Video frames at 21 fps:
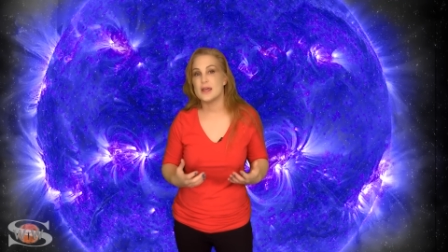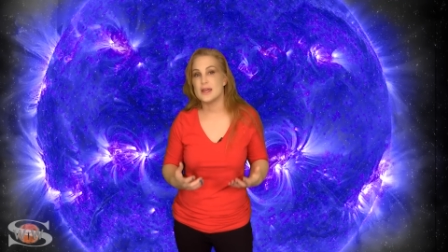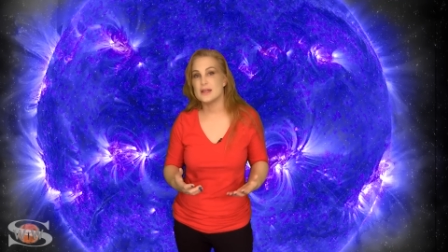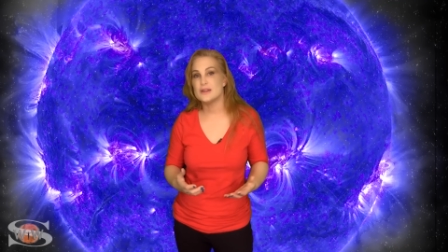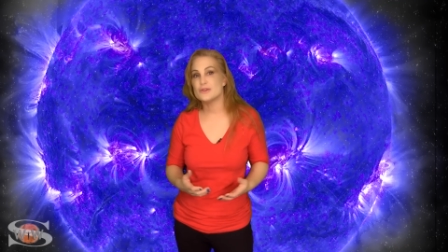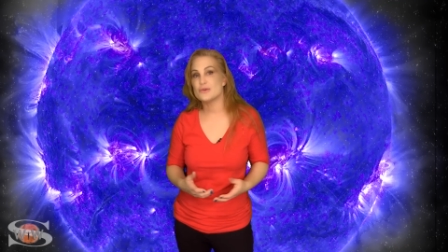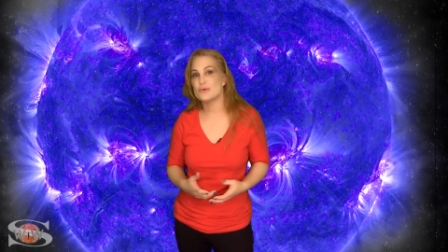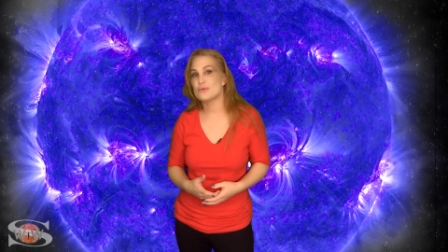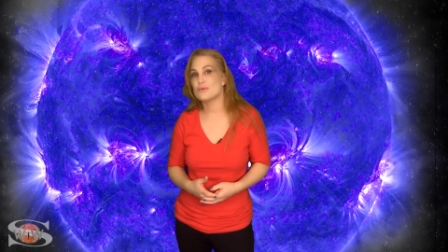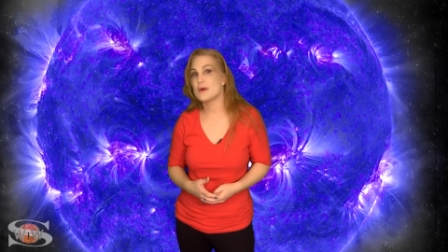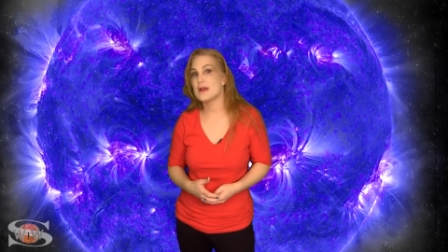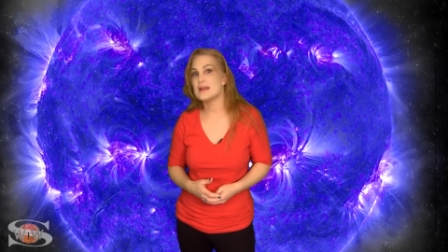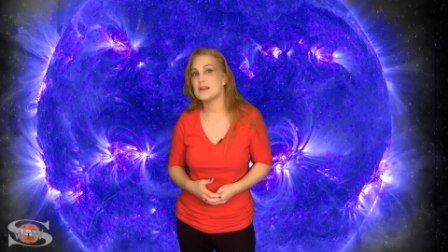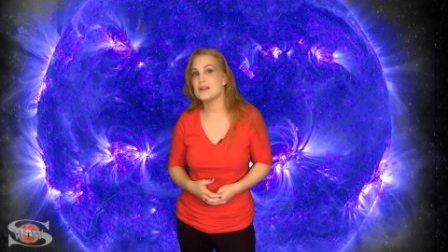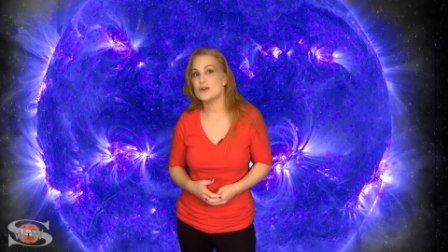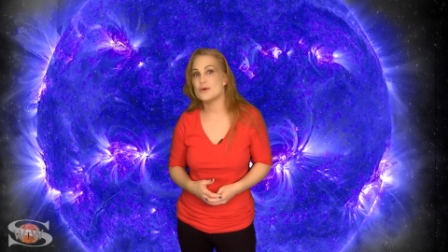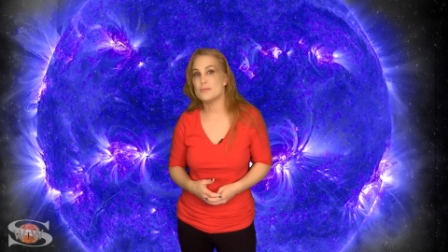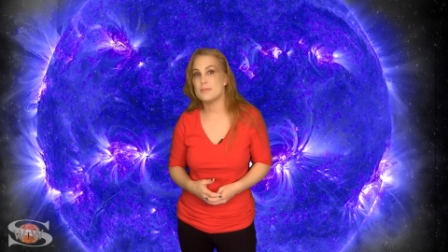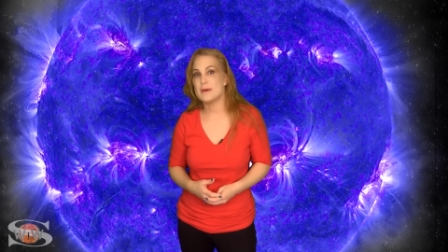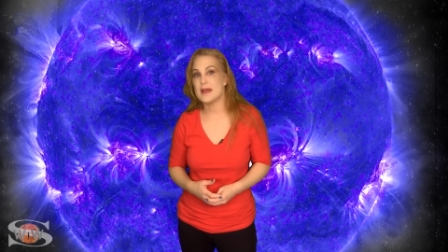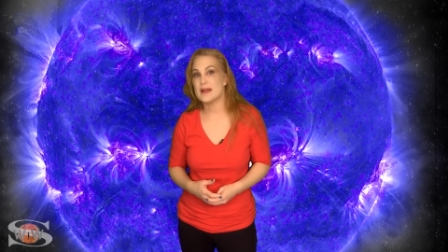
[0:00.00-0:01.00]
in the
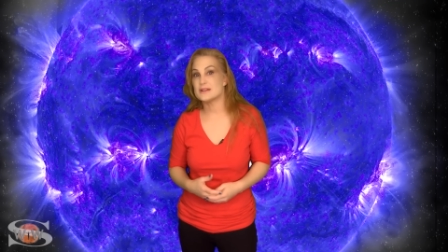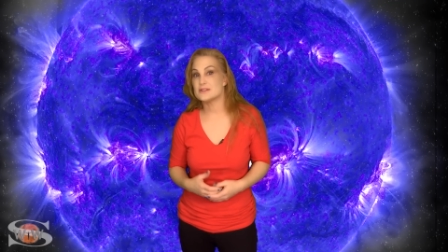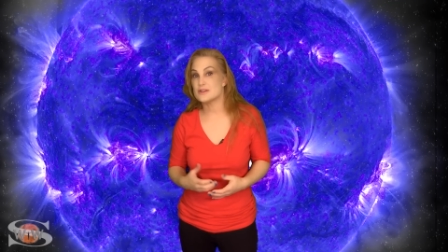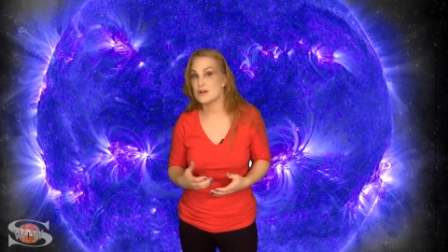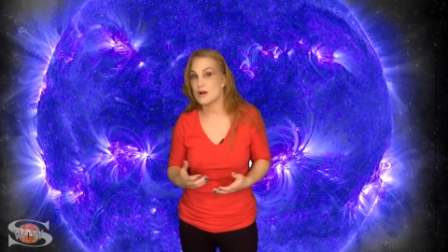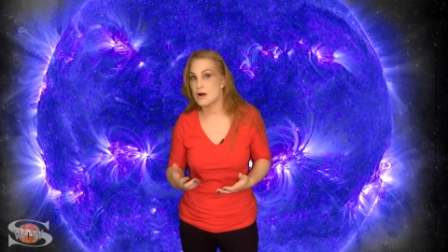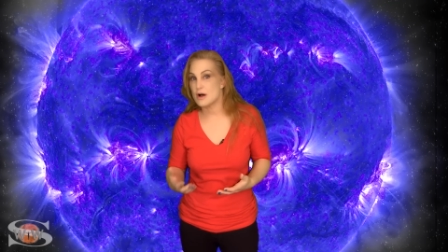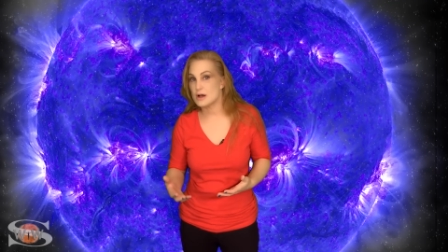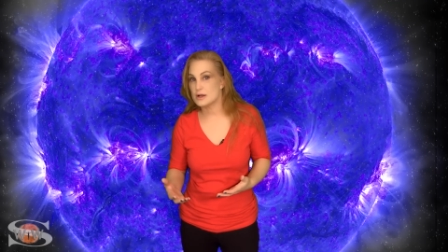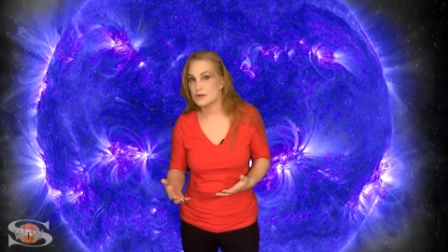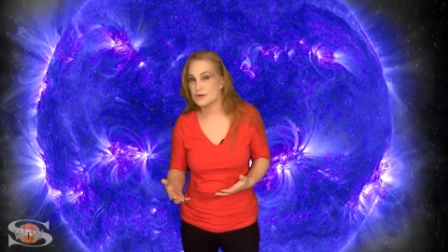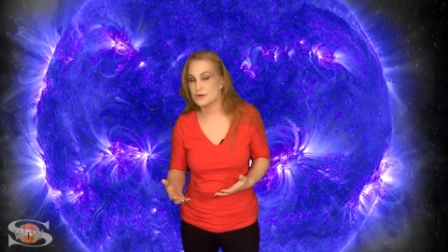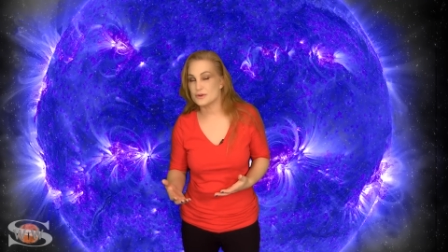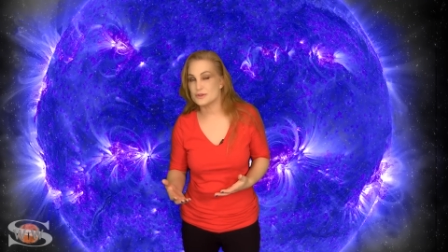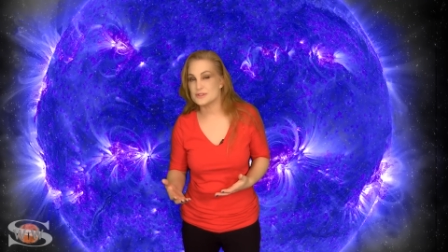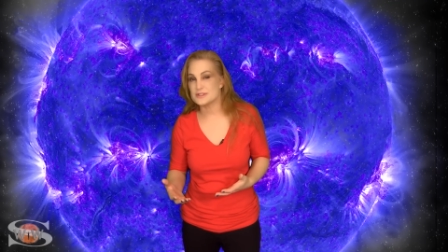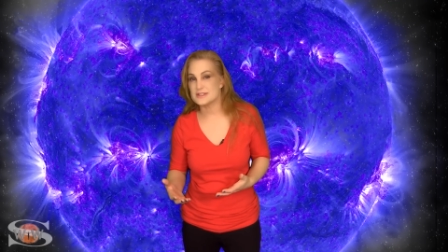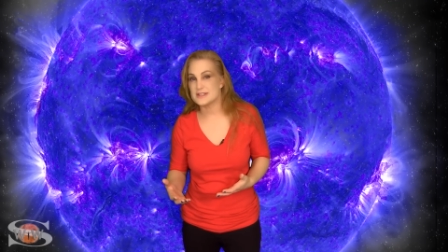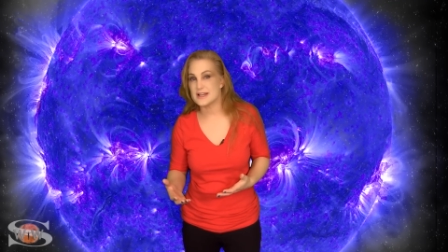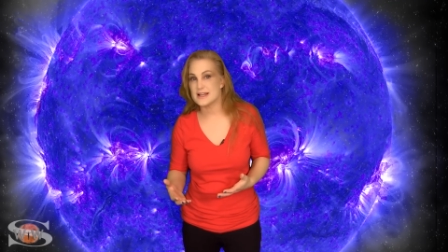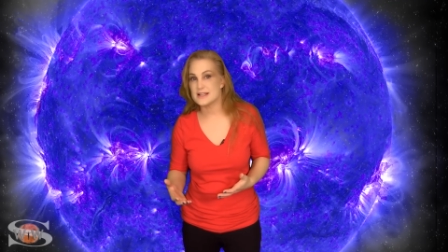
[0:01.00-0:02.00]
radio bands on
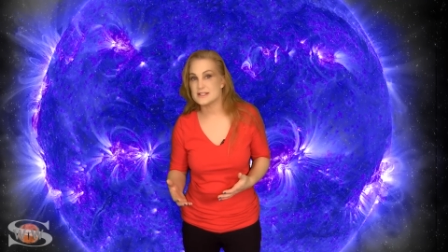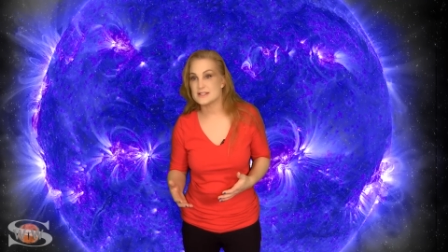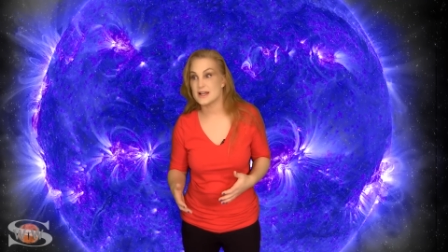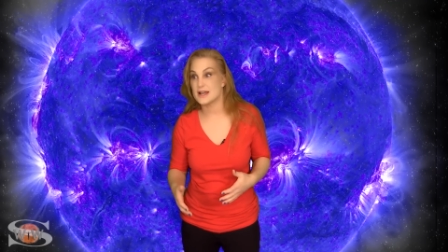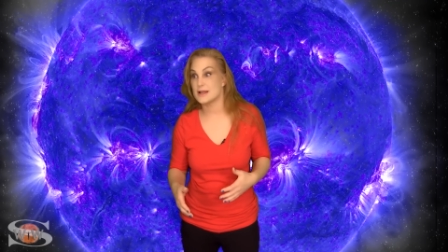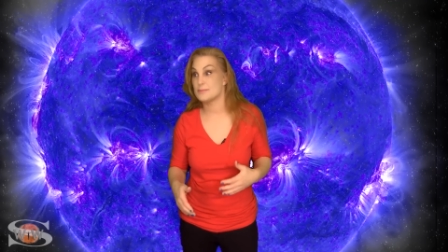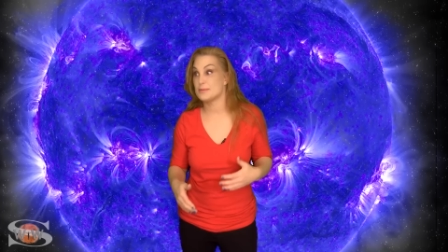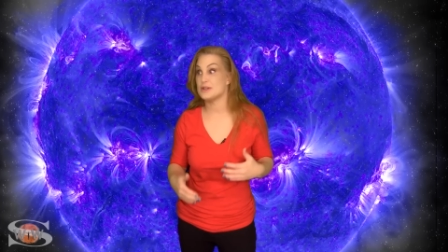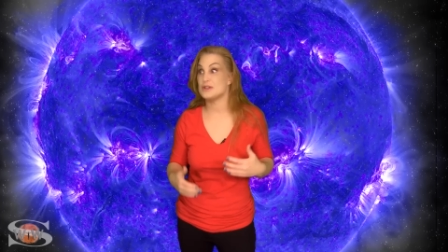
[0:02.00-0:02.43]
Earth's day side,